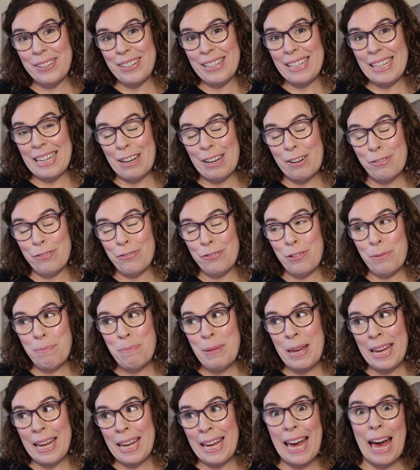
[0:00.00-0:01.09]
yeah, for
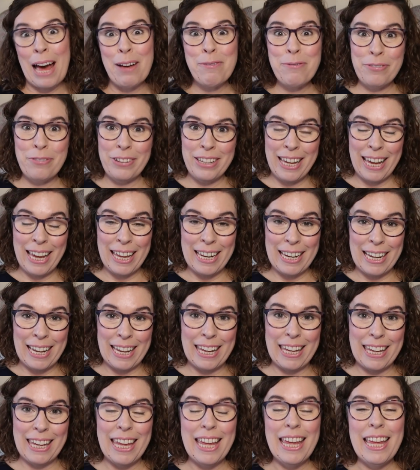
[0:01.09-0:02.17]
me and for
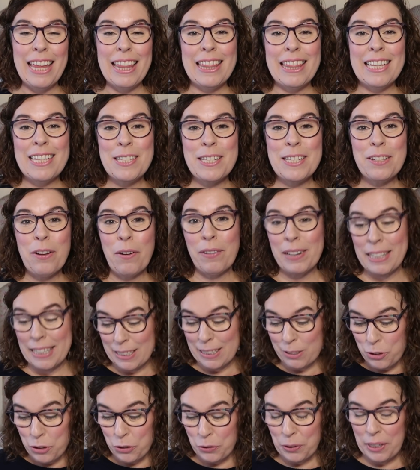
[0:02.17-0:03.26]
Kelly, this is our
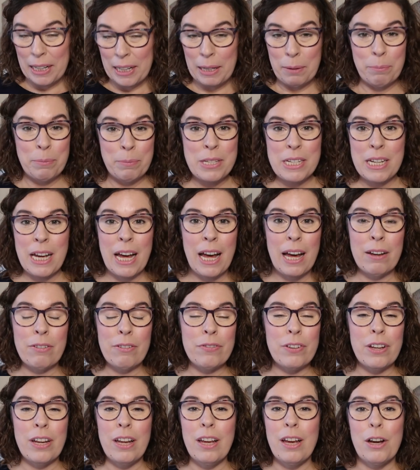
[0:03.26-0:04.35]
little dream, to have
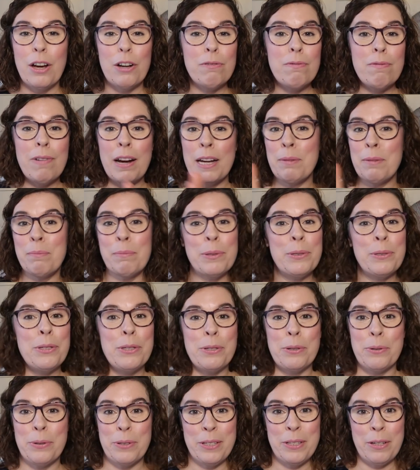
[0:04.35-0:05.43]
a rainbow
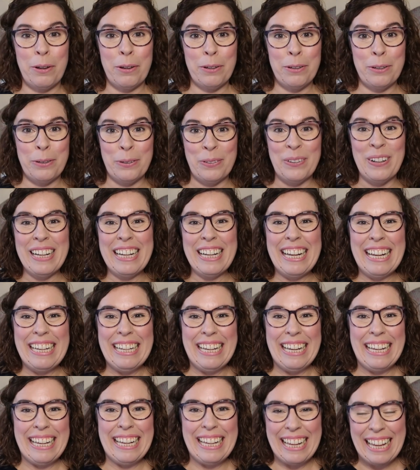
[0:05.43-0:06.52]
sock circle.
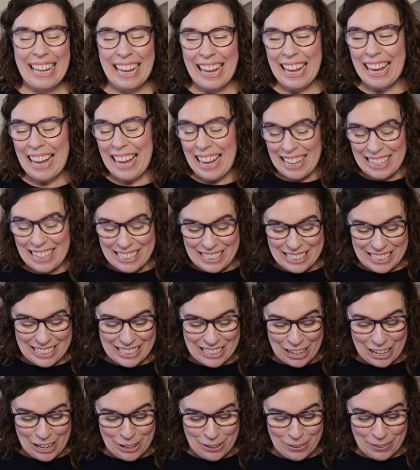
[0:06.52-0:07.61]

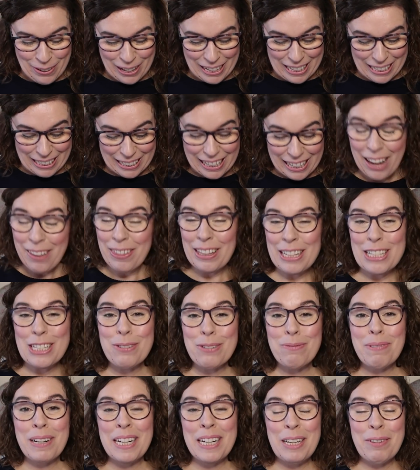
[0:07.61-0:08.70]
So yeah,
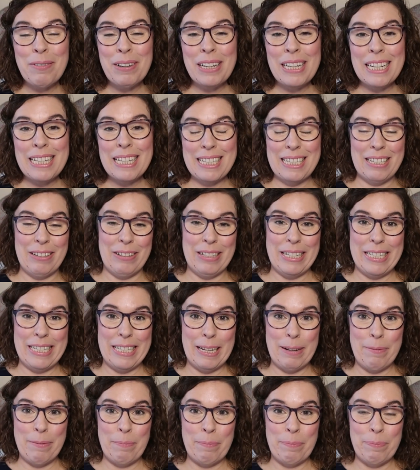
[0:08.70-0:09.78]
that's really, really
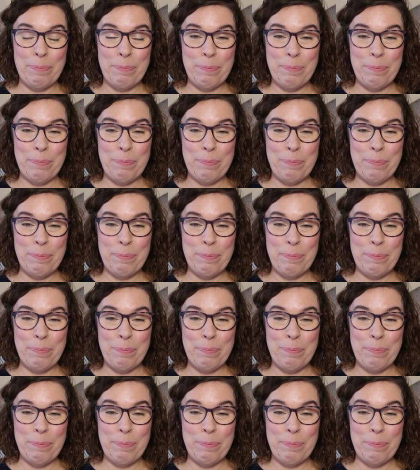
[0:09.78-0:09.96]
exciting.